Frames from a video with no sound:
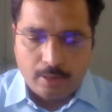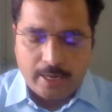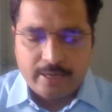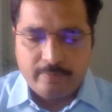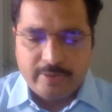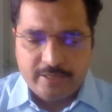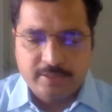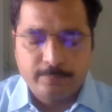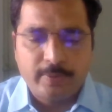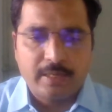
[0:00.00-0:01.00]
and very
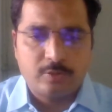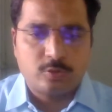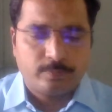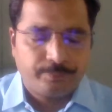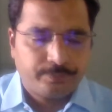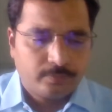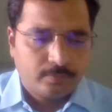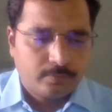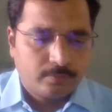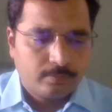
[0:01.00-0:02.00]
simple also,
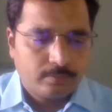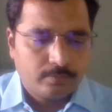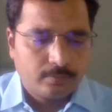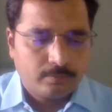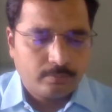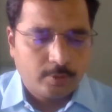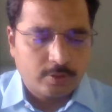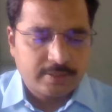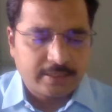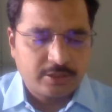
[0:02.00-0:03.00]

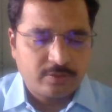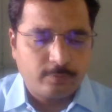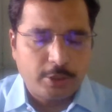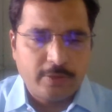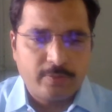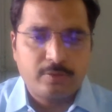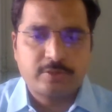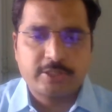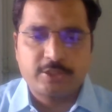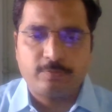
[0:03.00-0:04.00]
because section 41 to
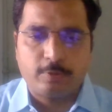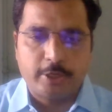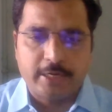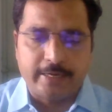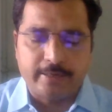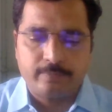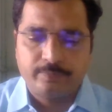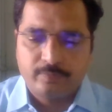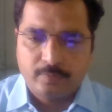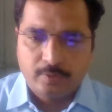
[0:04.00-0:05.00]
section 49
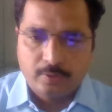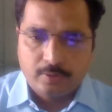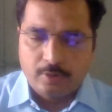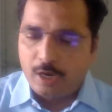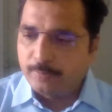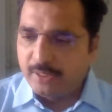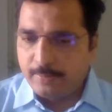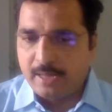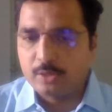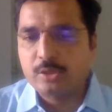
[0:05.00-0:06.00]
of the
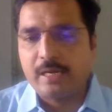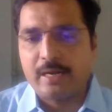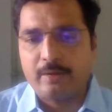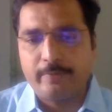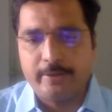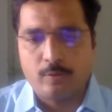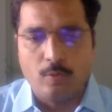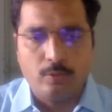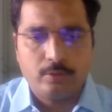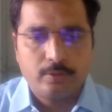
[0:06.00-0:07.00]
Maharashtra Land Revenue
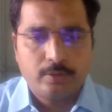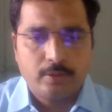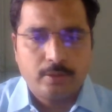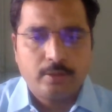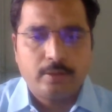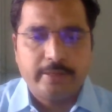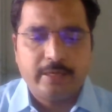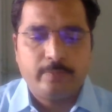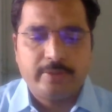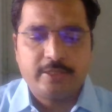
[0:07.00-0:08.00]
Code
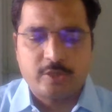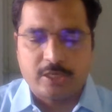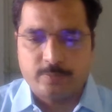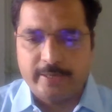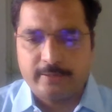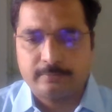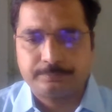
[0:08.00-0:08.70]
deal with this aspect.